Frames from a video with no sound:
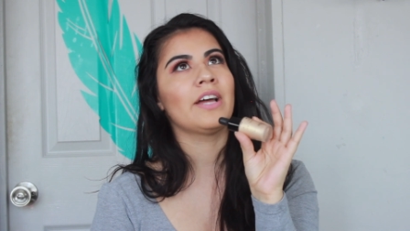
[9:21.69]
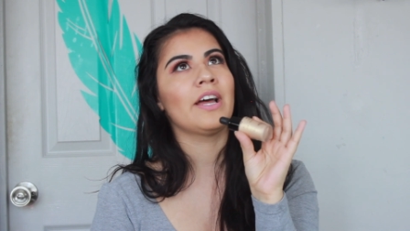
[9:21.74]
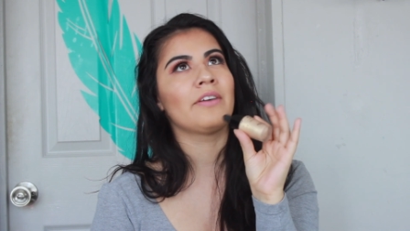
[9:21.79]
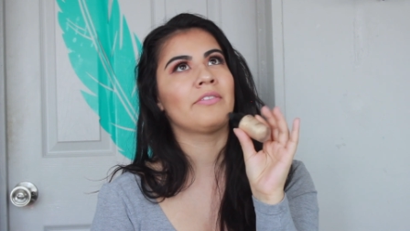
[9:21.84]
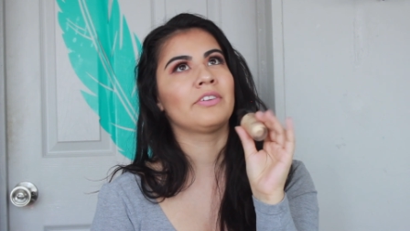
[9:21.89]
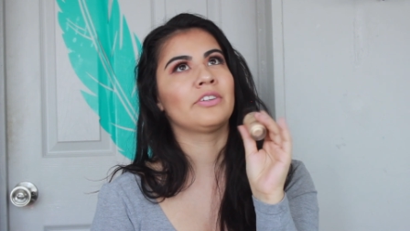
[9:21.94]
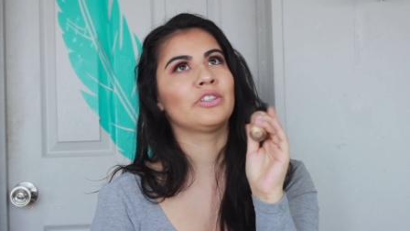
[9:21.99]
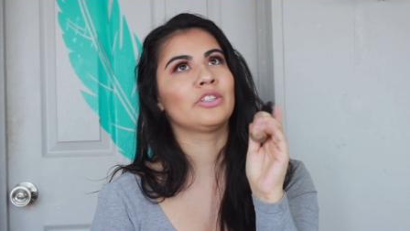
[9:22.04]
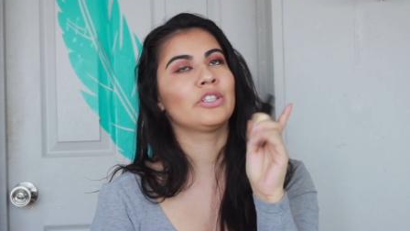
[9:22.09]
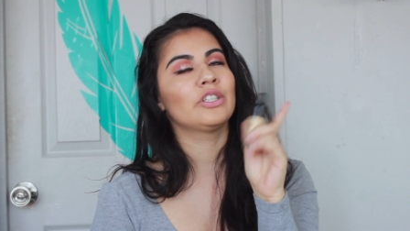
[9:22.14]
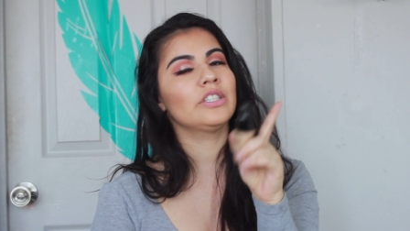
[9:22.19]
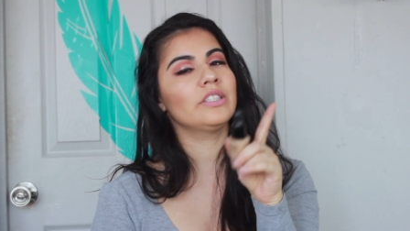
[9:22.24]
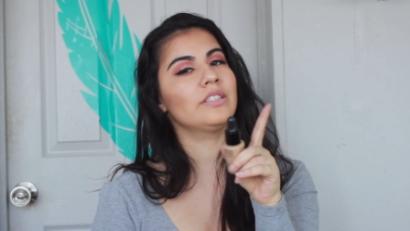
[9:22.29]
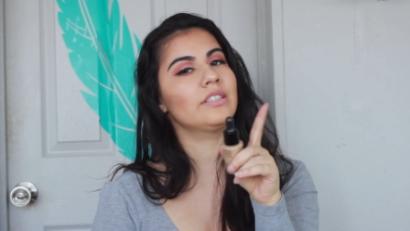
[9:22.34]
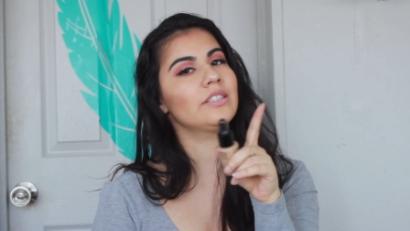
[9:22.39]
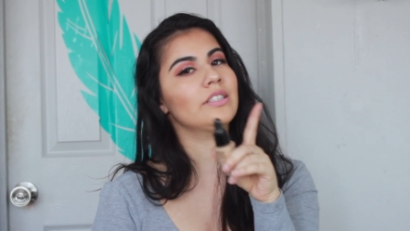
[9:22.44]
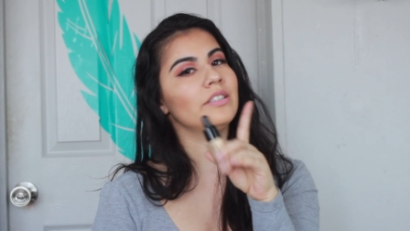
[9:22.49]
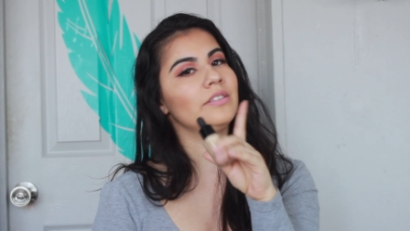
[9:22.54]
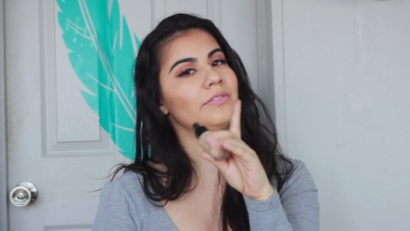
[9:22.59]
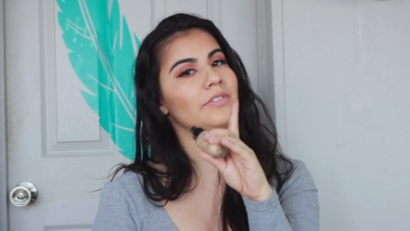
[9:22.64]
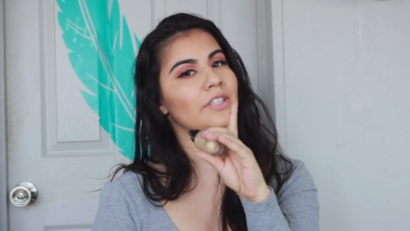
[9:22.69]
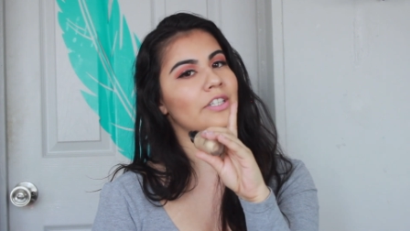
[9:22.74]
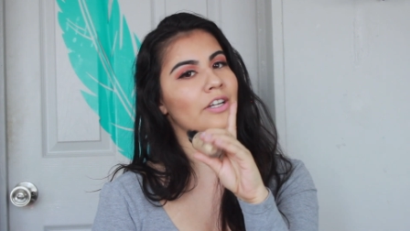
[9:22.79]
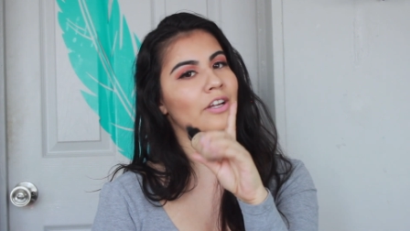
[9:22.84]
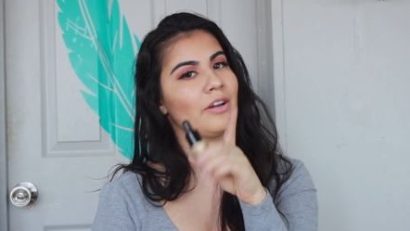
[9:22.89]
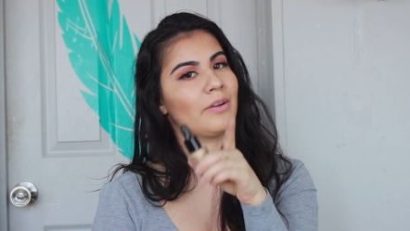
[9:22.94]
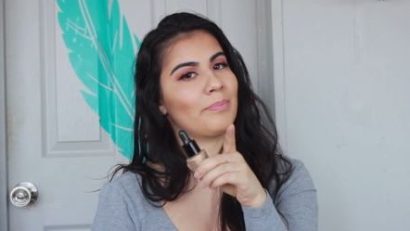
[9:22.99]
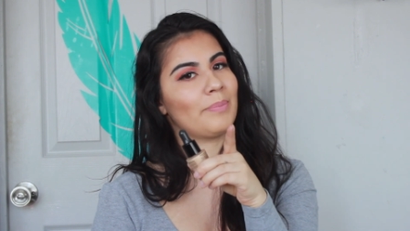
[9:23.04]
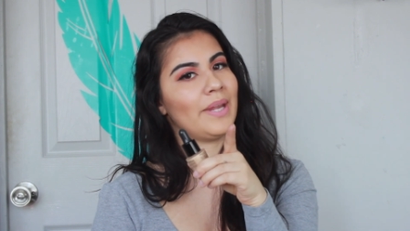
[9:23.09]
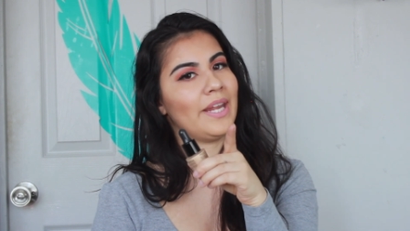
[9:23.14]
having the good stuff and
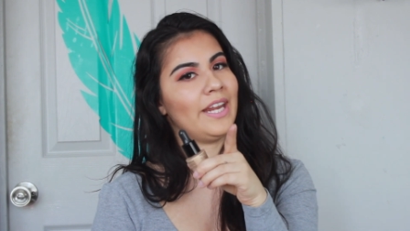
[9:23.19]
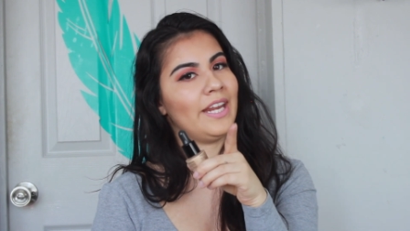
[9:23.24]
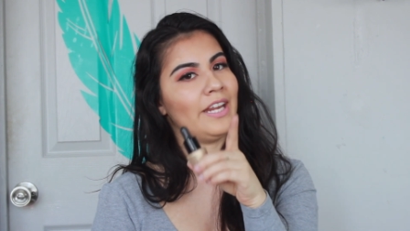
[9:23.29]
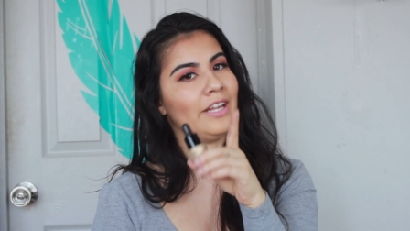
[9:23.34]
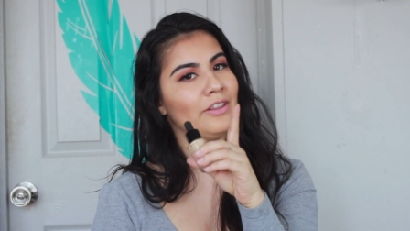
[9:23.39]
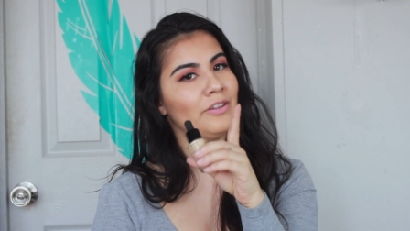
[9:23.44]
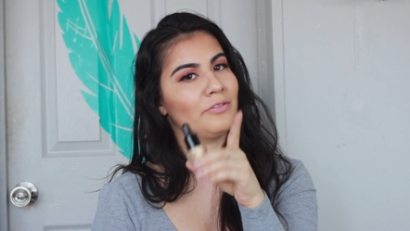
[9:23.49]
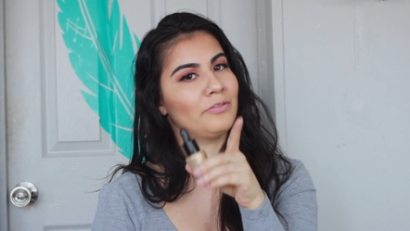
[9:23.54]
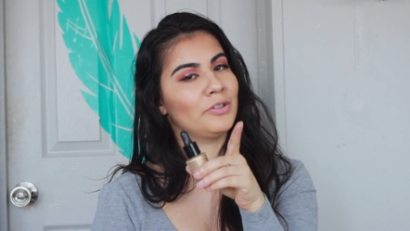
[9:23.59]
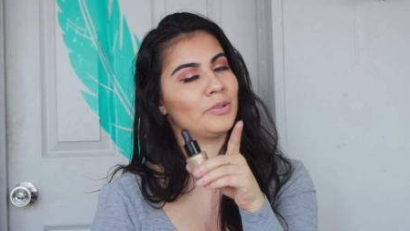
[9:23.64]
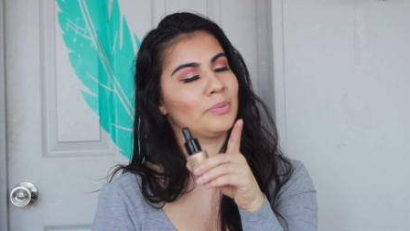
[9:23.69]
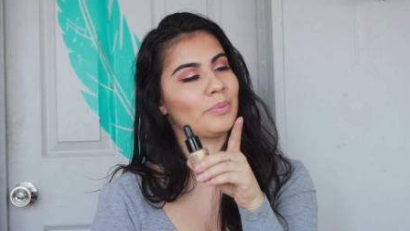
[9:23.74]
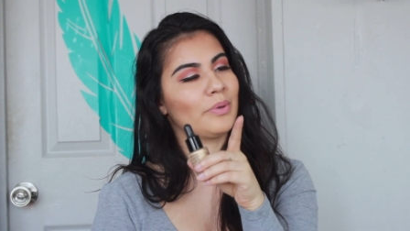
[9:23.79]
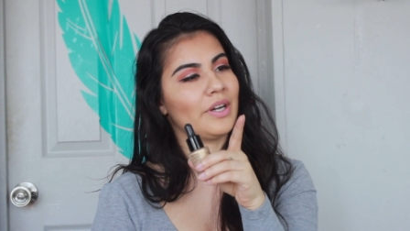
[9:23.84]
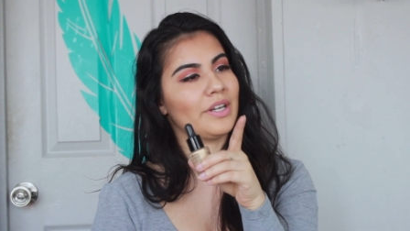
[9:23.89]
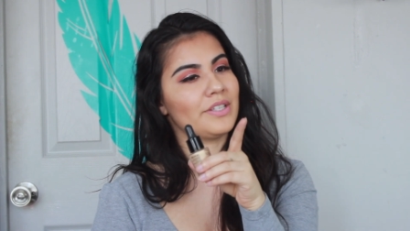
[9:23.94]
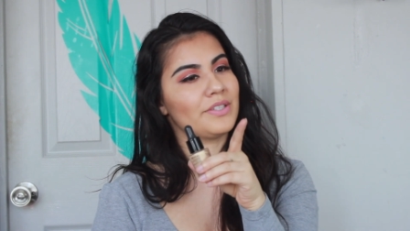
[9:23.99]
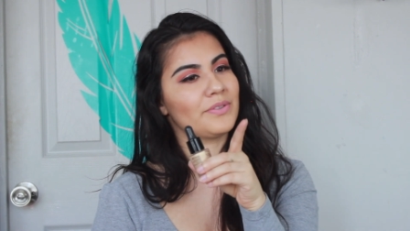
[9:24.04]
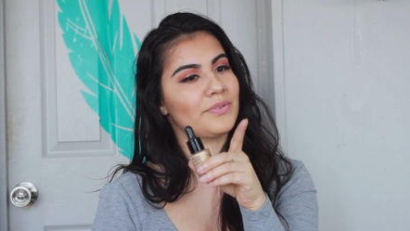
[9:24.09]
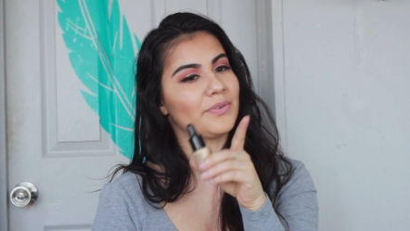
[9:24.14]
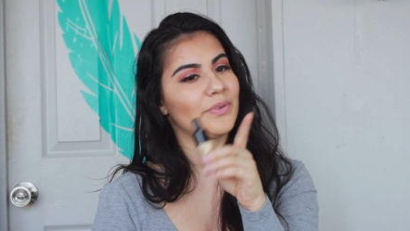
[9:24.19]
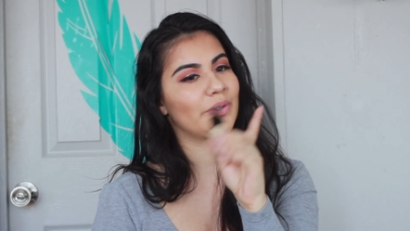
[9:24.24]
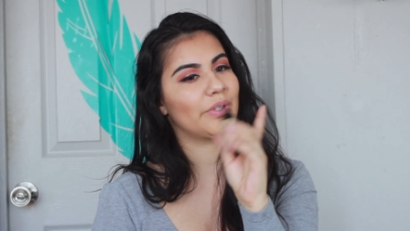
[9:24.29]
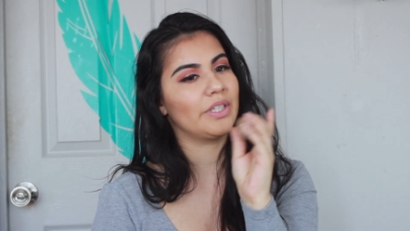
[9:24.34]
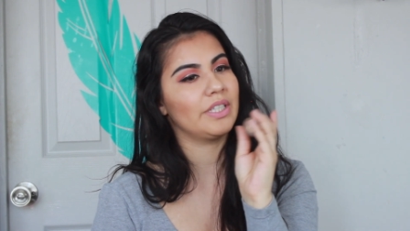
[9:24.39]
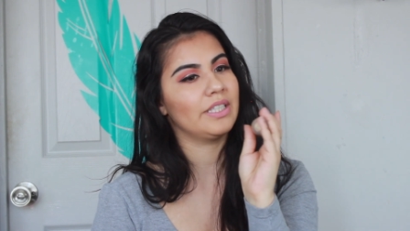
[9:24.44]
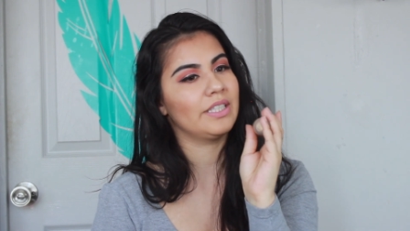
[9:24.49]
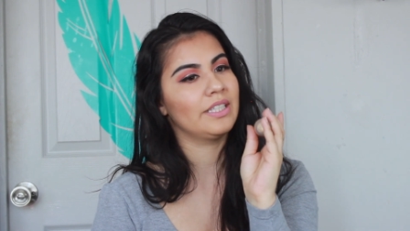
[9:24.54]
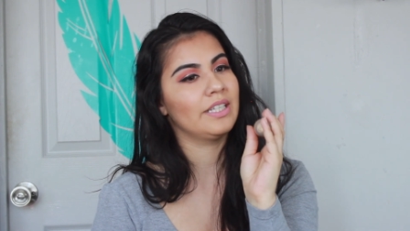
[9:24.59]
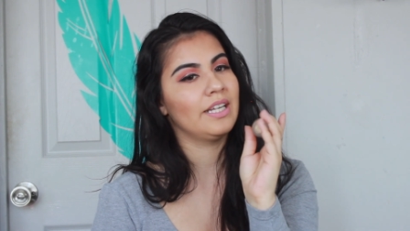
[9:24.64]
not paying the full price
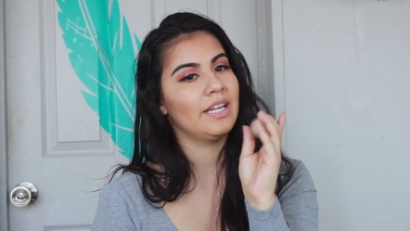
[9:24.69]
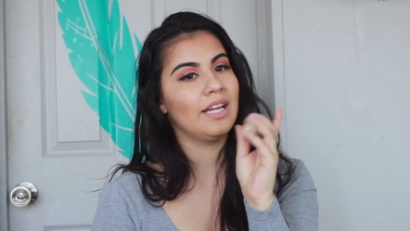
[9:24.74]
for it.